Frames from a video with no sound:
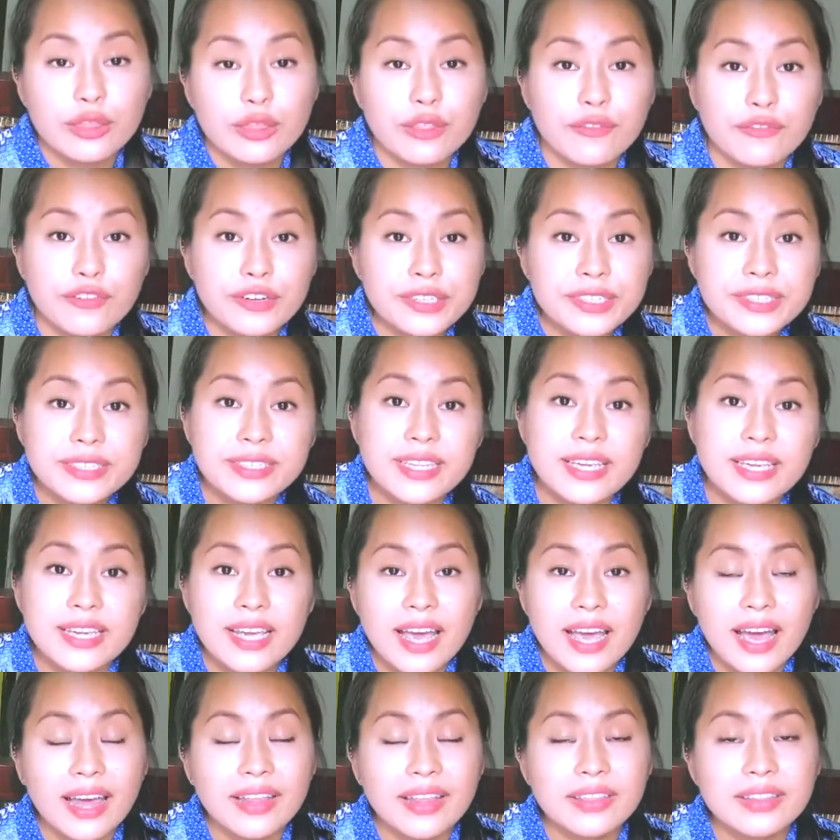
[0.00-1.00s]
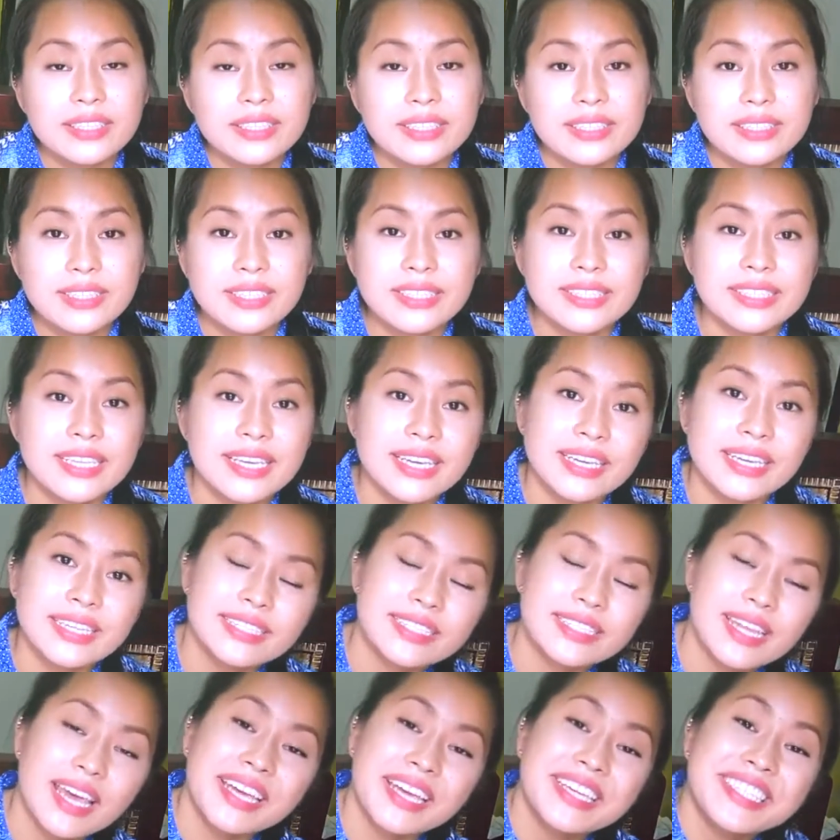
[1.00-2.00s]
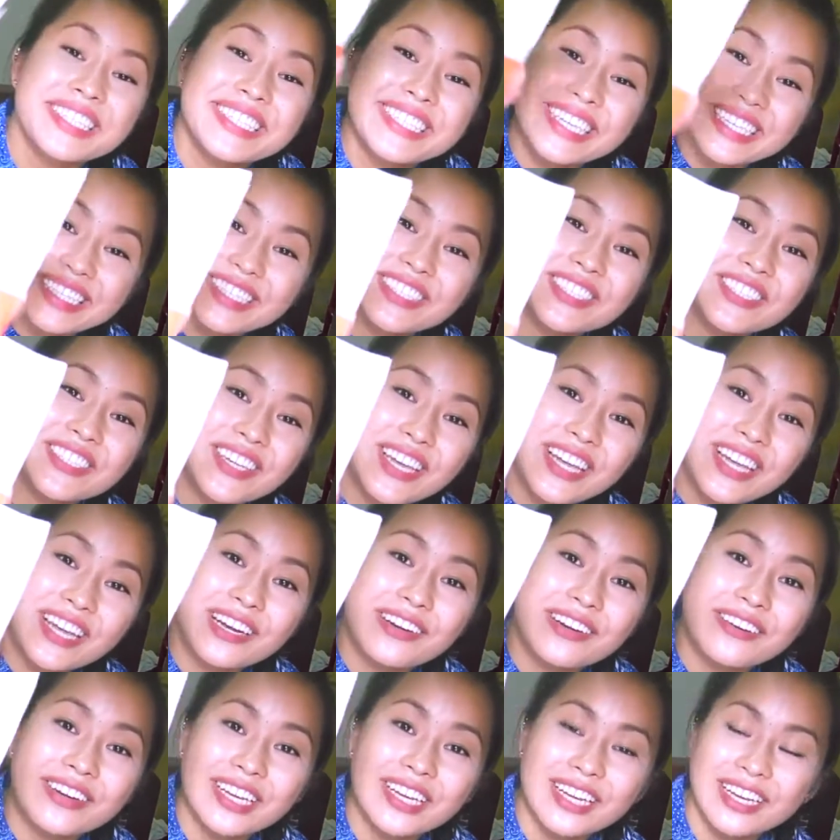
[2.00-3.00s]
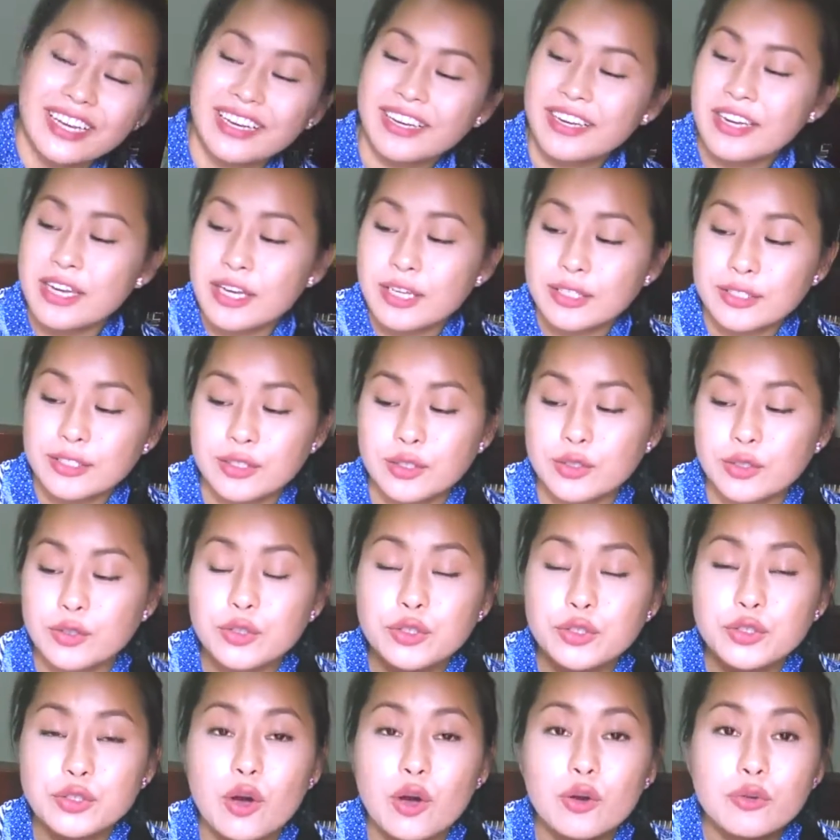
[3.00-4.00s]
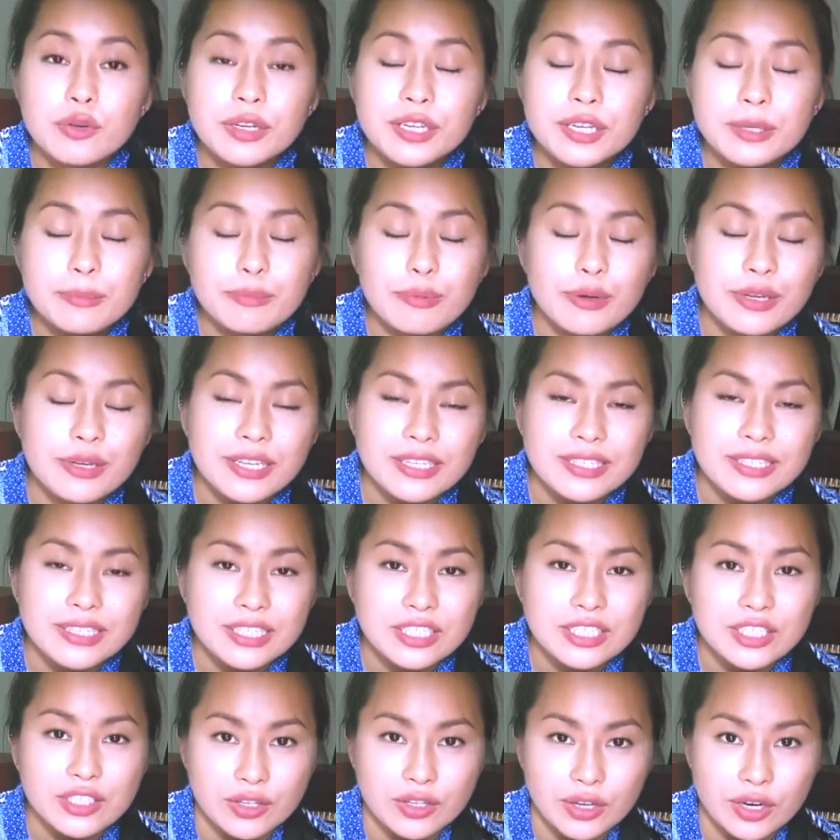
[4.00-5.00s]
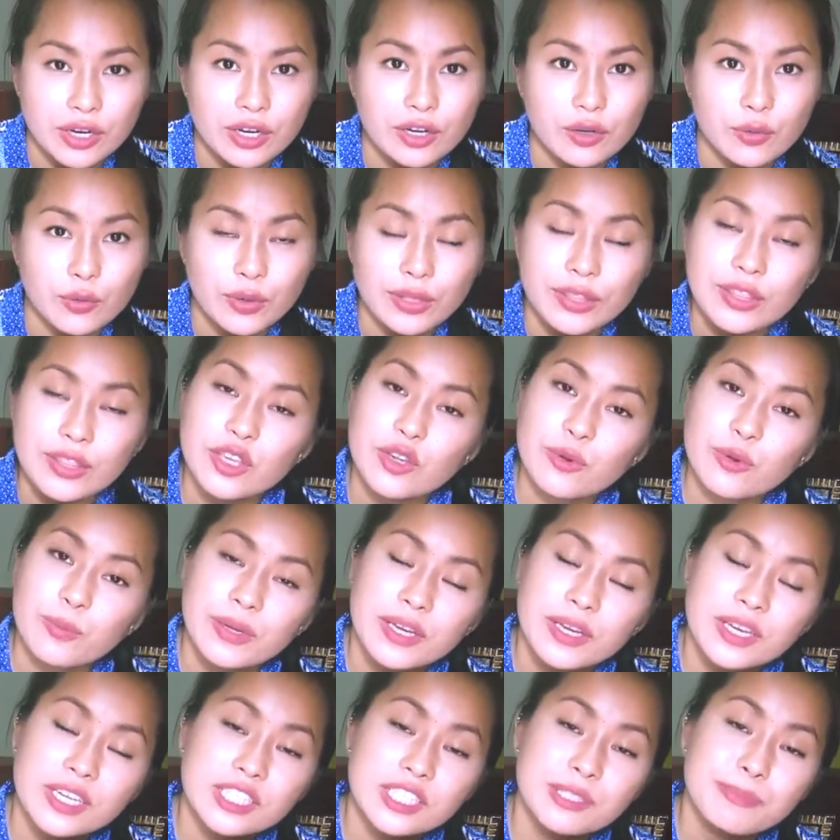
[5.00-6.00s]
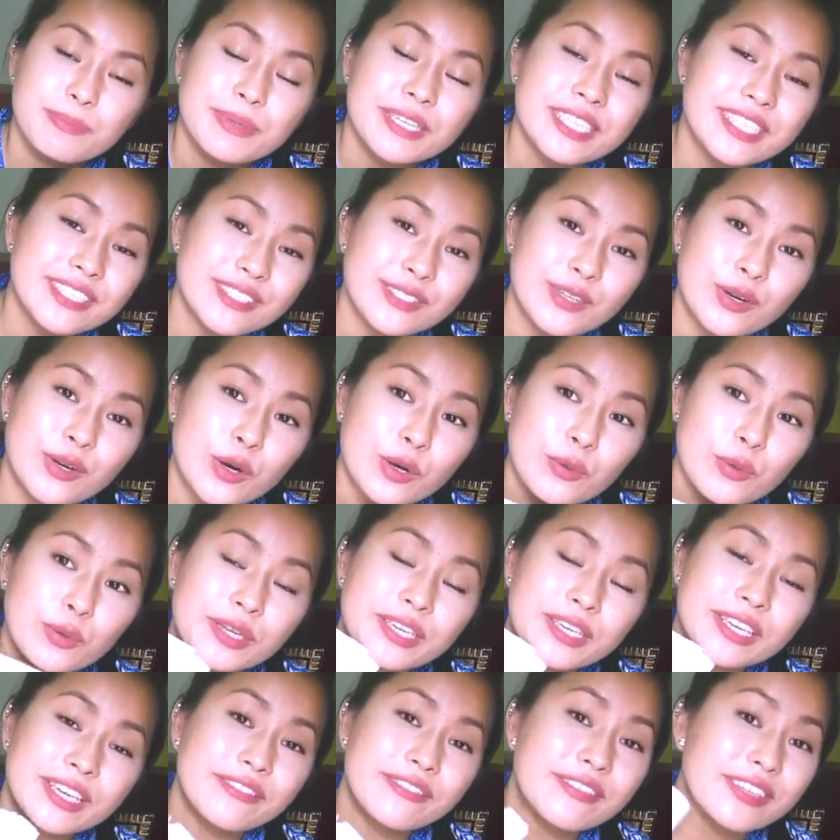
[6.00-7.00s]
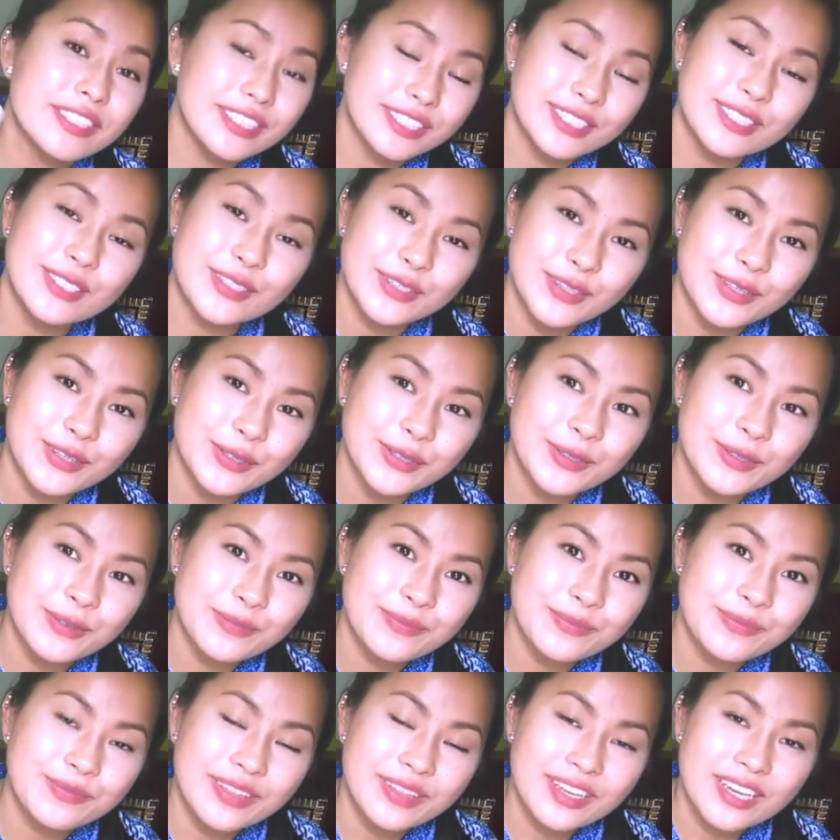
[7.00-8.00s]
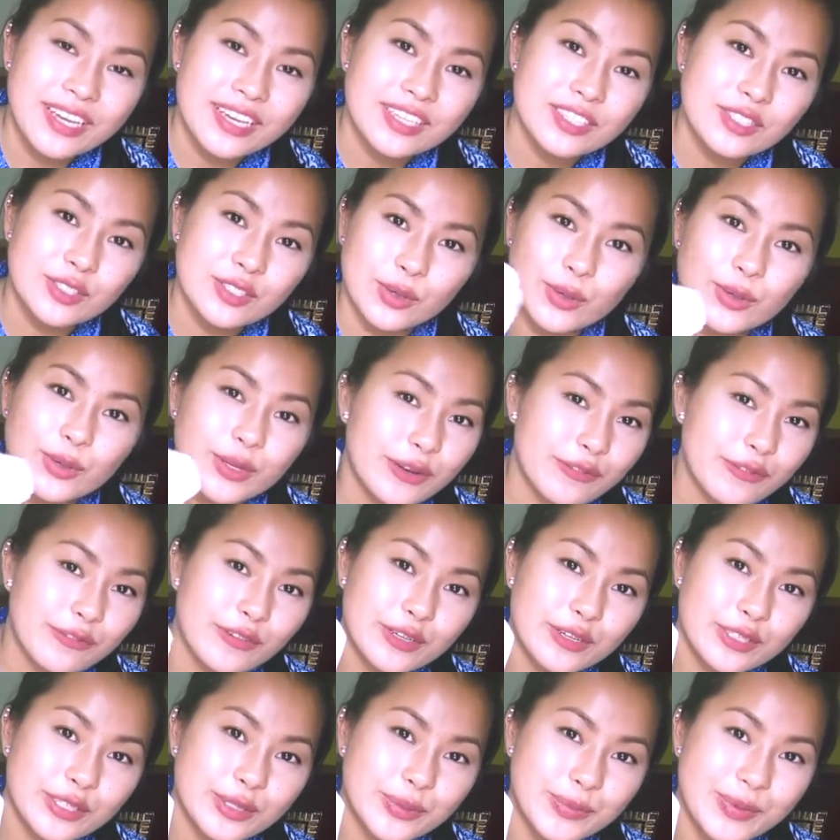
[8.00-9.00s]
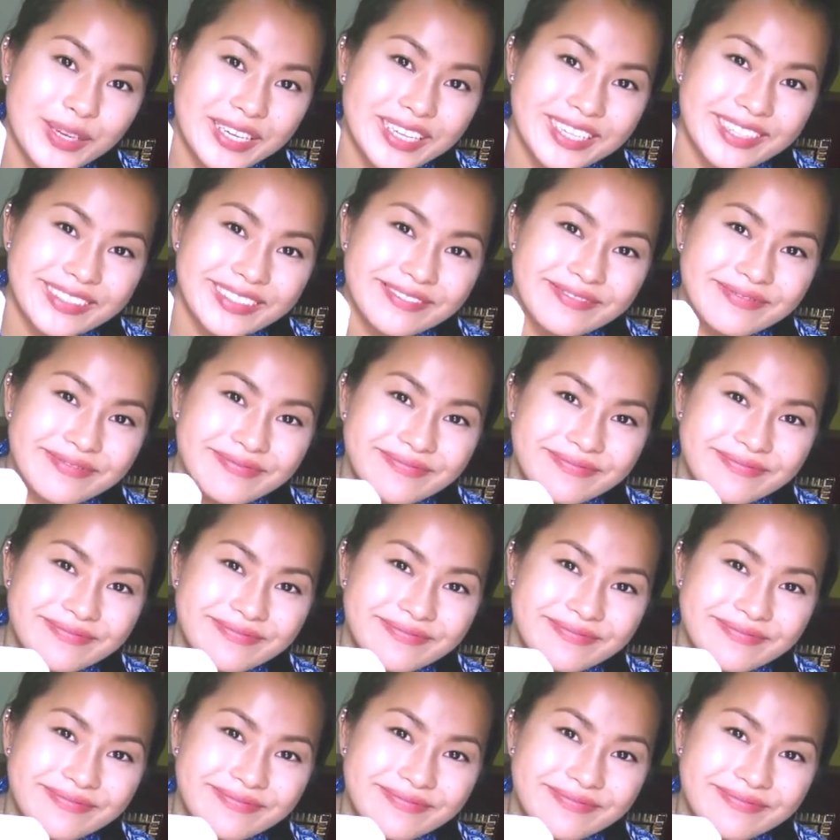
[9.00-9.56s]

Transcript: The first thing on this list is a dictionary. So you don't need to bring a dictionary with you because Peace Corps will give it to you during your first week.